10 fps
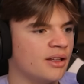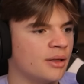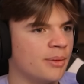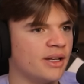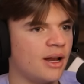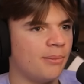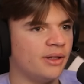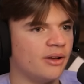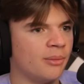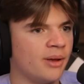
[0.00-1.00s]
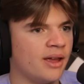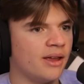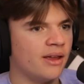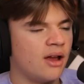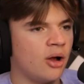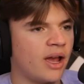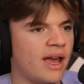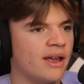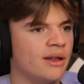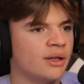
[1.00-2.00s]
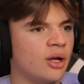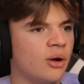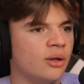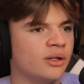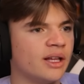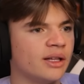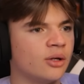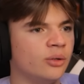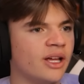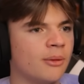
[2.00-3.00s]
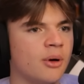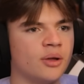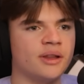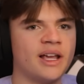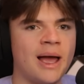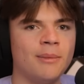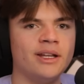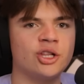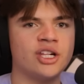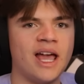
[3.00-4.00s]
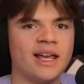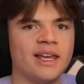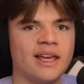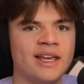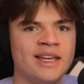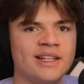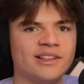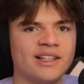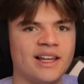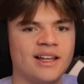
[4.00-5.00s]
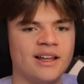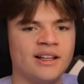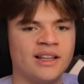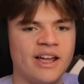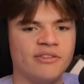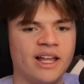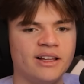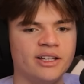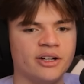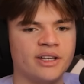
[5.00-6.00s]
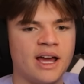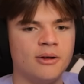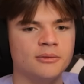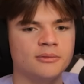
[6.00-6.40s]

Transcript: Speed it up a little bit. Okay, so it looks like it's cooled down mostly. I'm gonna check its life likelihood now.